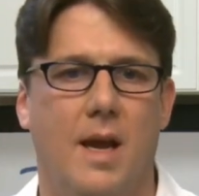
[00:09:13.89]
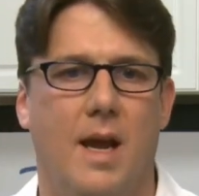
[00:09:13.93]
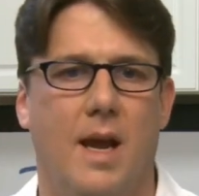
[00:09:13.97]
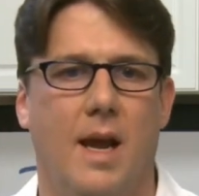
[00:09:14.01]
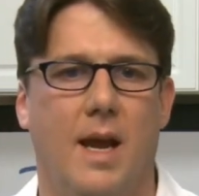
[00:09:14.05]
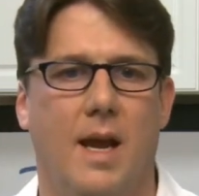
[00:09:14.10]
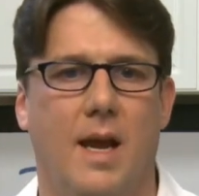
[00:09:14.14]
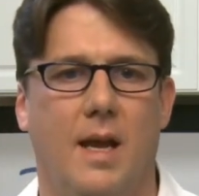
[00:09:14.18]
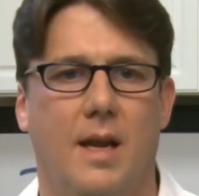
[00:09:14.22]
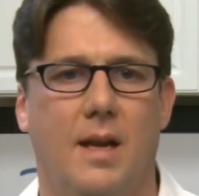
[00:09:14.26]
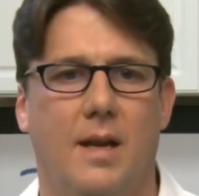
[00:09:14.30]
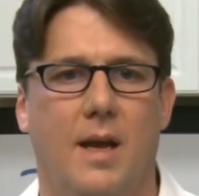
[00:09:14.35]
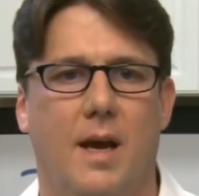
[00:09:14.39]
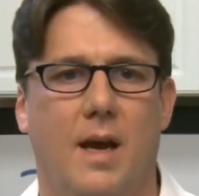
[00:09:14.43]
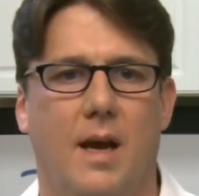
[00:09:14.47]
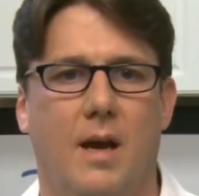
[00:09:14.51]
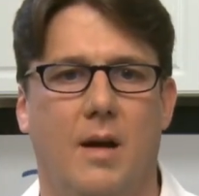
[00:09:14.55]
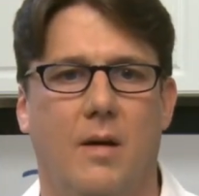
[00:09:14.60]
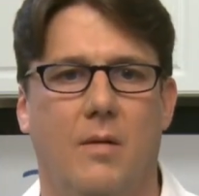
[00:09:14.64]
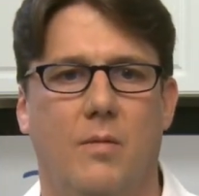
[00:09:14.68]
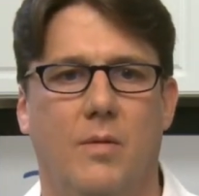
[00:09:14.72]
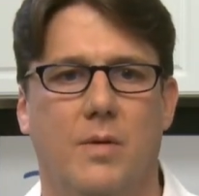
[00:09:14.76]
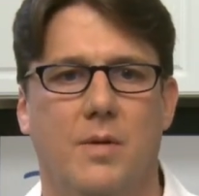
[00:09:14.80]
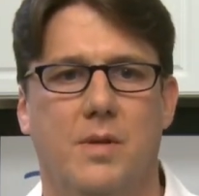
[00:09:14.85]
And
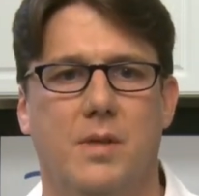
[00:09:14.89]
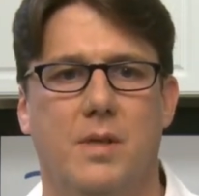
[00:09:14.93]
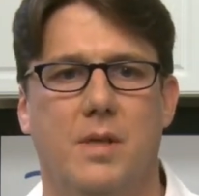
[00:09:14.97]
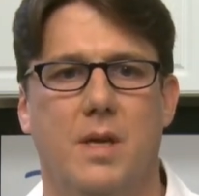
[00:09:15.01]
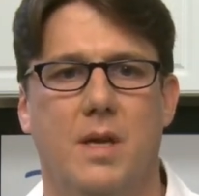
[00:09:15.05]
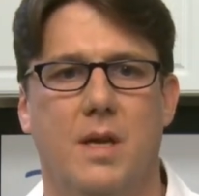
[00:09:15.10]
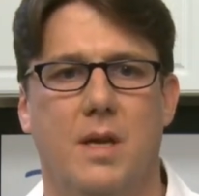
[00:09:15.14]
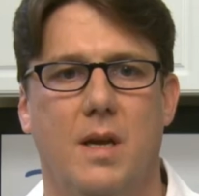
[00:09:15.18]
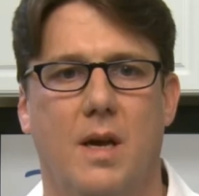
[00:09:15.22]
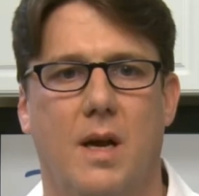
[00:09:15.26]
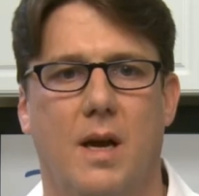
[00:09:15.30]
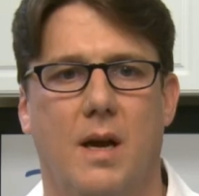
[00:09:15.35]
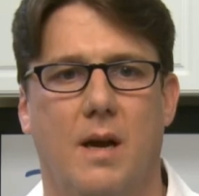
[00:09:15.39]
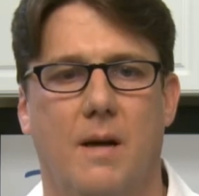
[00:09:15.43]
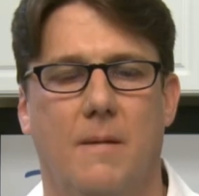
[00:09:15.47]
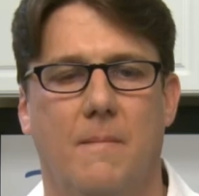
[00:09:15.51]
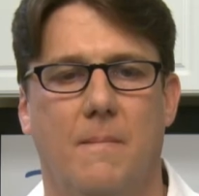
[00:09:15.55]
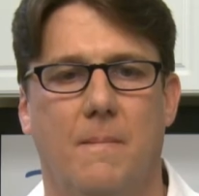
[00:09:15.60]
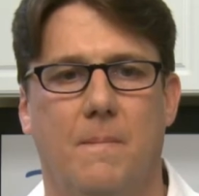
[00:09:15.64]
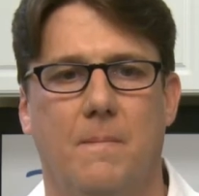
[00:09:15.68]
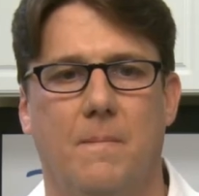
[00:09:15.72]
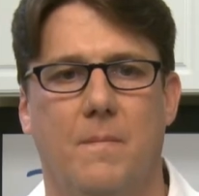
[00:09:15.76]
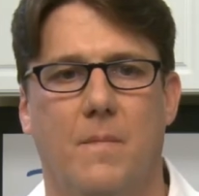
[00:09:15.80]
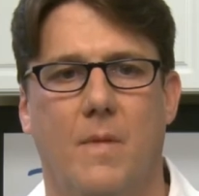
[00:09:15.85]
we'll see
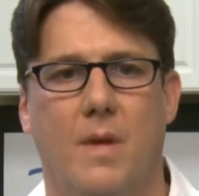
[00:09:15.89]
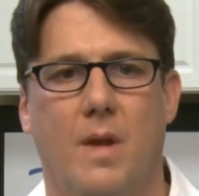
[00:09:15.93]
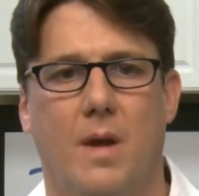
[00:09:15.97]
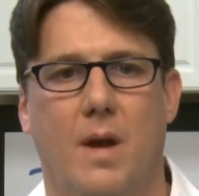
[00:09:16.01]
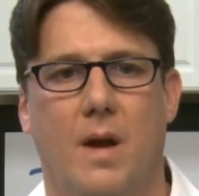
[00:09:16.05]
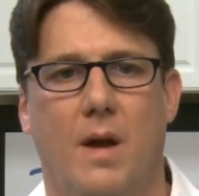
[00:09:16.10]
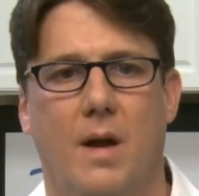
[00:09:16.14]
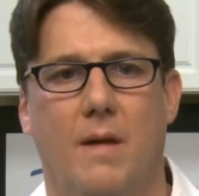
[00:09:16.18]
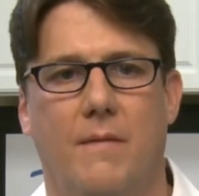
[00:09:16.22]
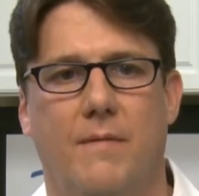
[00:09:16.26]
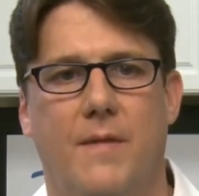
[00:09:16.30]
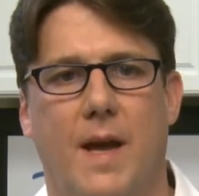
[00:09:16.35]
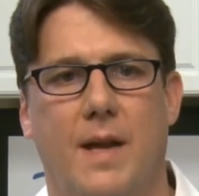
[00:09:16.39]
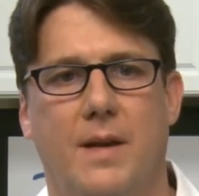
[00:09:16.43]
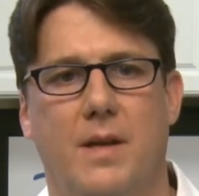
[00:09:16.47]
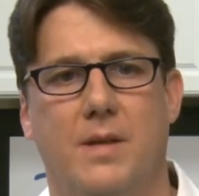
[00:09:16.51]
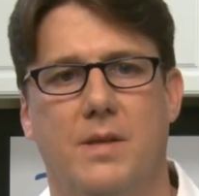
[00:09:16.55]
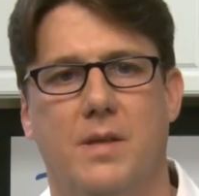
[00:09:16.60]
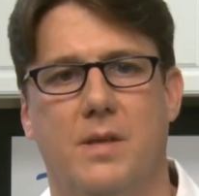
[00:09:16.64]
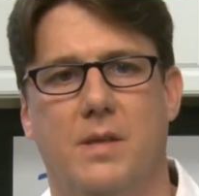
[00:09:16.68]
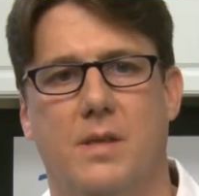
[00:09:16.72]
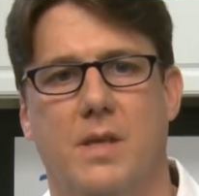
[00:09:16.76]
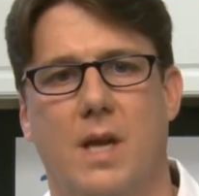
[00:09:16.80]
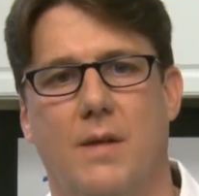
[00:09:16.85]
if that
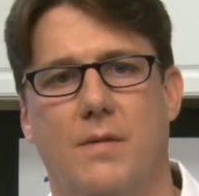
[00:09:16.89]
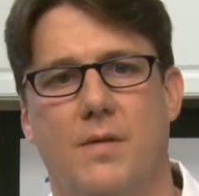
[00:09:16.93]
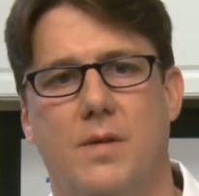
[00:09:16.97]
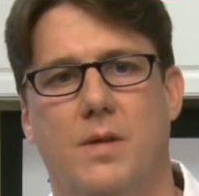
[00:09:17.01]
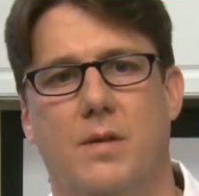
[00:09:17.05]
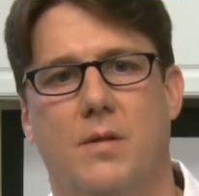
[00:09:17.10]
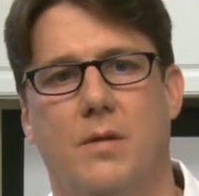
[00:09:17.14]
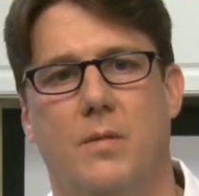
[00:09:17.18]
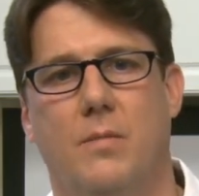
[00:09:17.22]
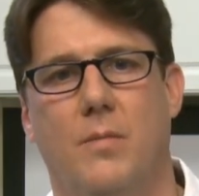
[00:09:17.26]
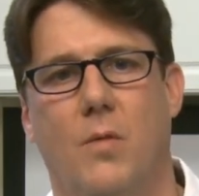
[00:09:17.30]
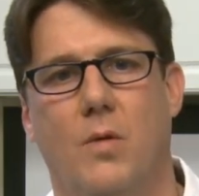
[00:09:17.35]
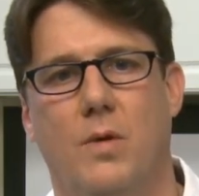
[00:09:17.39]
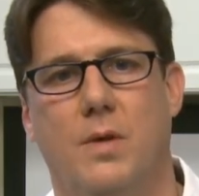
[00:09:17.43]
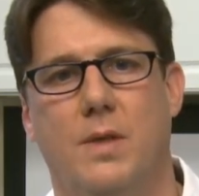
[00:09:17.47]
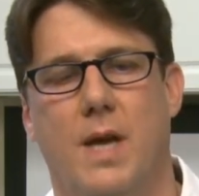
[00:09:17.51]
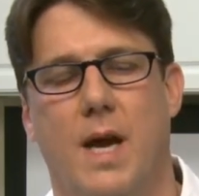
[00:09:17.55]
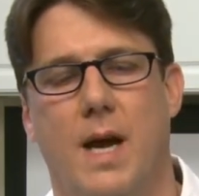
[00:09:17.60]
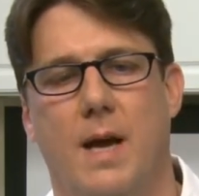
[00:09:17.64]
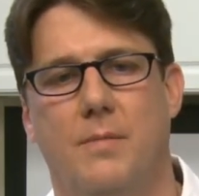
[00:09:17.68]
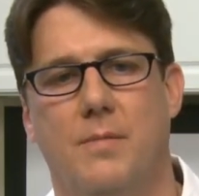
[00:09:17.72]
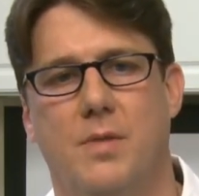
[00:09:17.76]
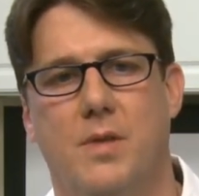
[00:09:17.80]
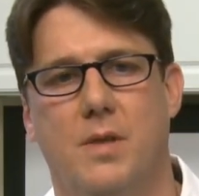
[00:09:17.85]
doesn't save us a little more
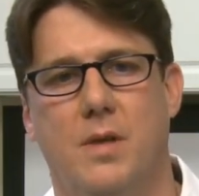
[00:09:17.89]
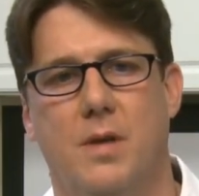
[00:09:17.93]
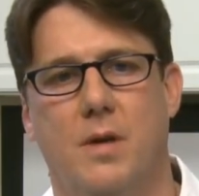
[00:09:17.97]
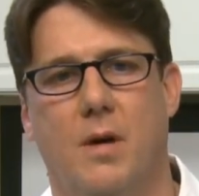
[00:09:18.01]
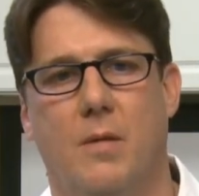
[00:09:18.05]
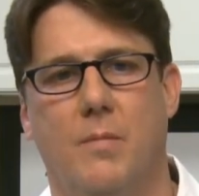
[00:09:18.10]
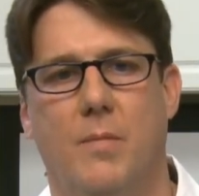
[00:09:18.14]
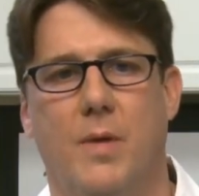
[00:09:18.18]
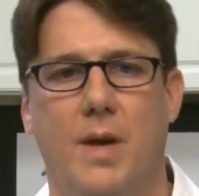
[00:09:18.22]
time still.